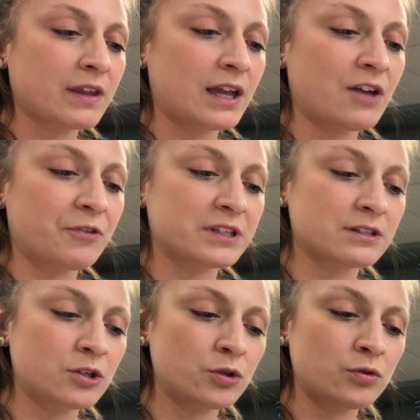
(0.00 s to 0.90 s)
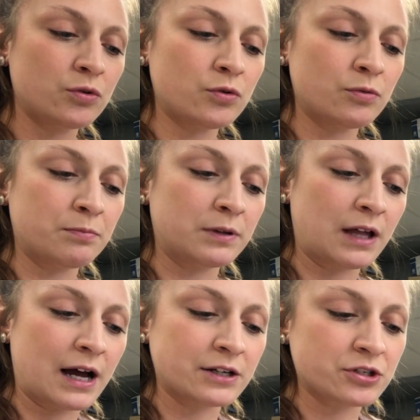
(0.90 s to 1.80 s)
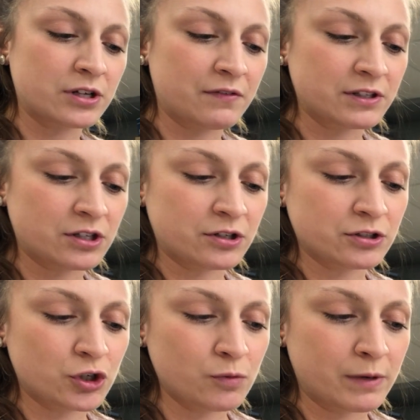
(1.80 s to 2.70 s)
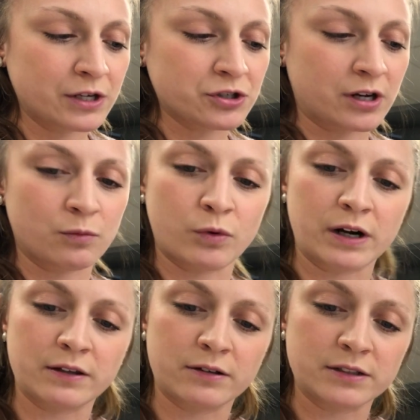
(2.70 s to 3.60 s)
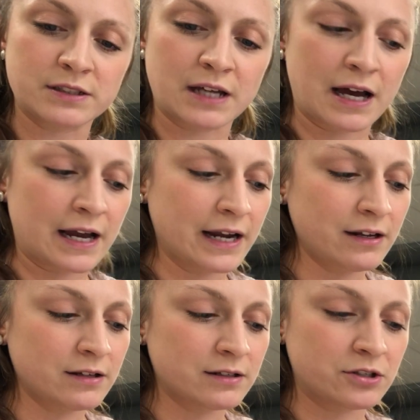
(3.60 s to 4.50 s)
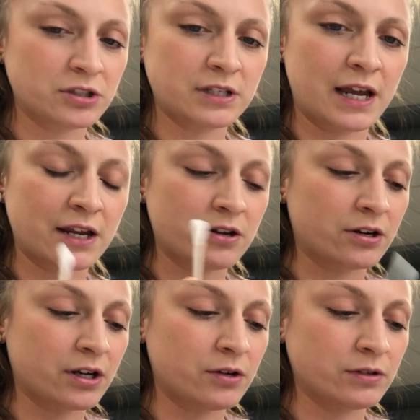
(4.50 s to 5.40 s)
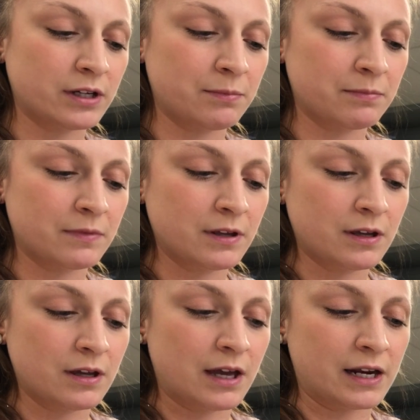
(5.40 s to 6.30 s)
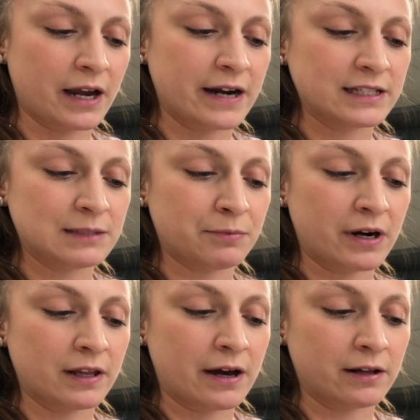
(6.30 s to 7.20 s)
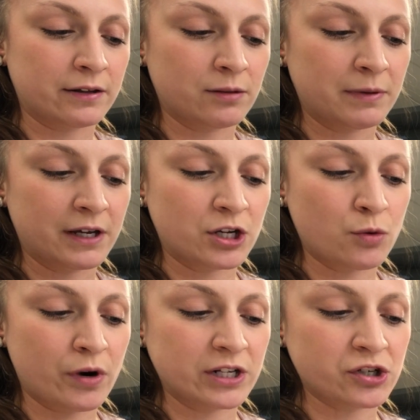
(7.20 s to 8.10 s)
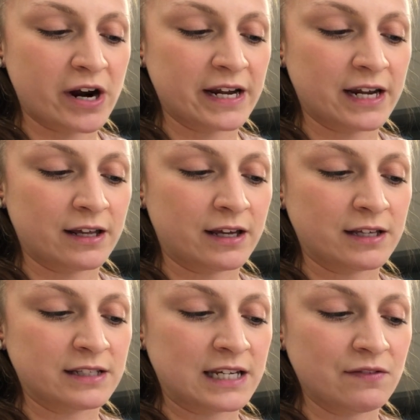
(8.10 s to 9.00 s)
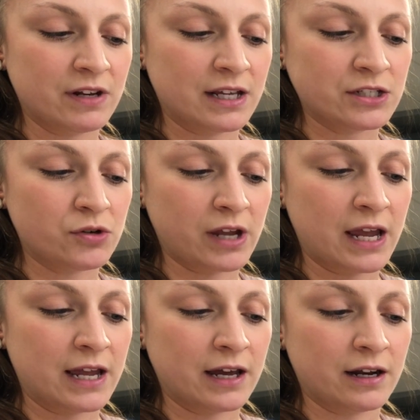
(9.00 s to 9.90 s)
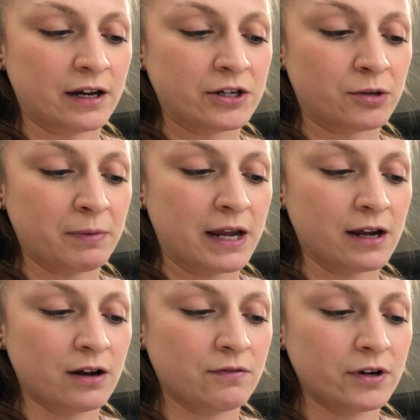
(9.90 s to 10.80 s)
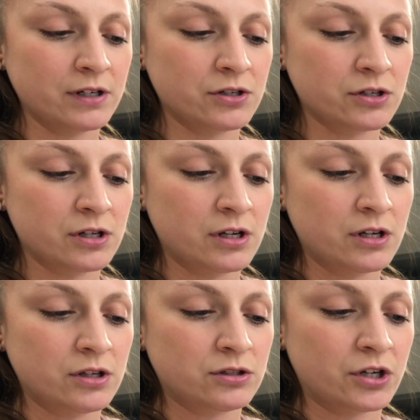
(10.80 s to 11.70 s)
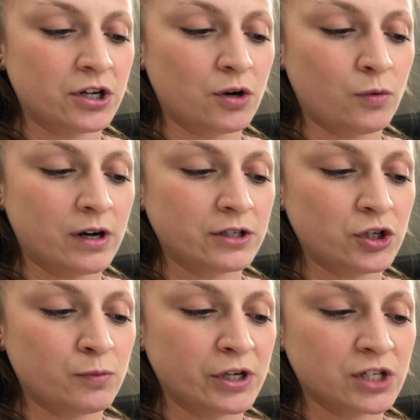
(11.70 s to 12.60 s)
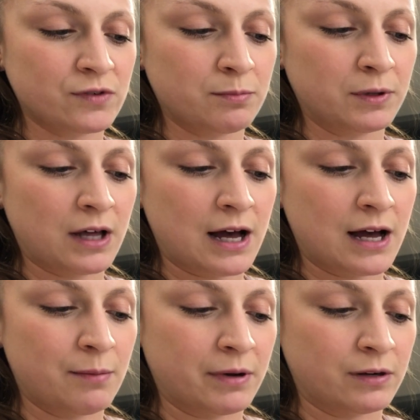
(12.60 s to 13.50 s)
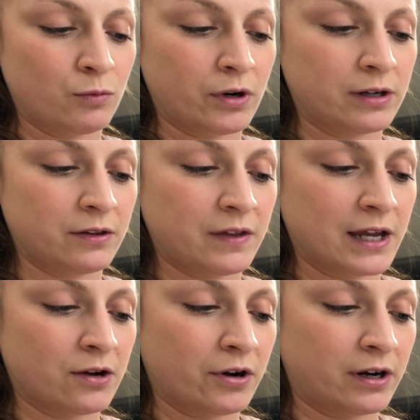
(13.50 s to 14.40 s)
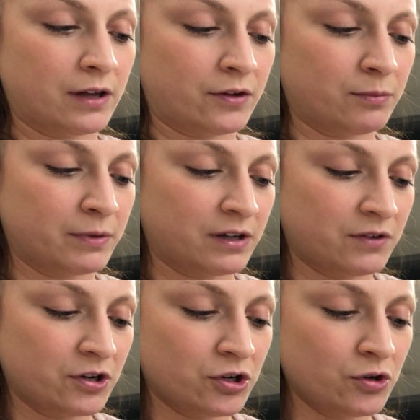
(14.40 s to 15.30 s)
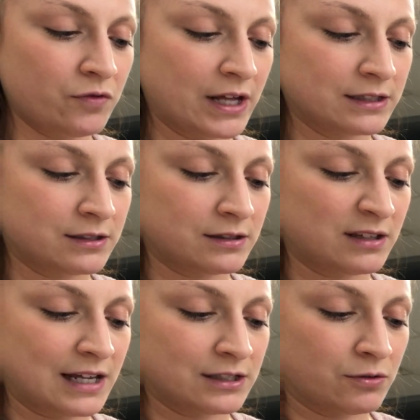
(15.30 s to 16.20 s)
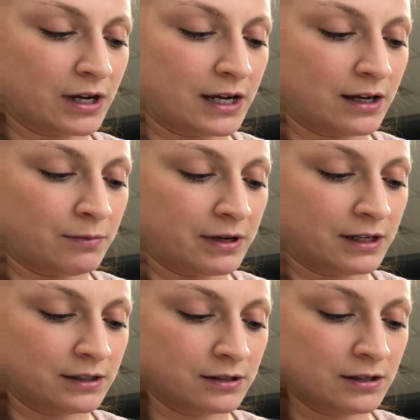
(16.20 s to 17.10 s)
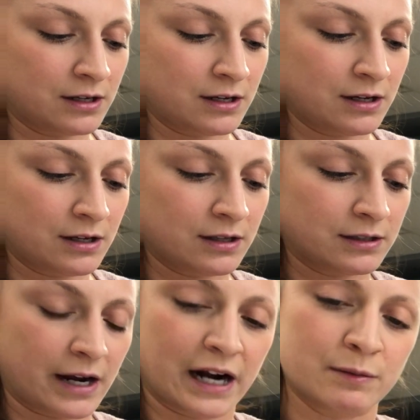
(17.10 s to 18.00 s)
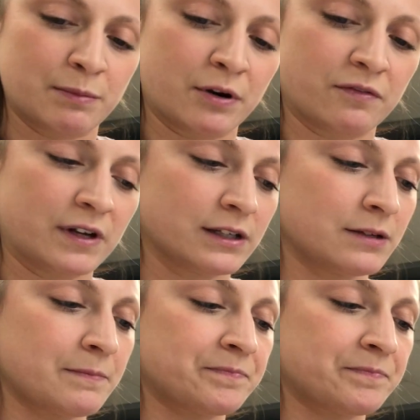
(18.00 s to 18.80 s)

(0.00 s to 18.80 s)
If it's too blotched, if there's too much on one little side, just take your Q-tip and kind of spread it out a little bit. You want to try to get it as even as you can on your paint coverage. So you don't want too much of a blob on one thing or another, but if you do, that's okay. I mean, it's not going to be perfect.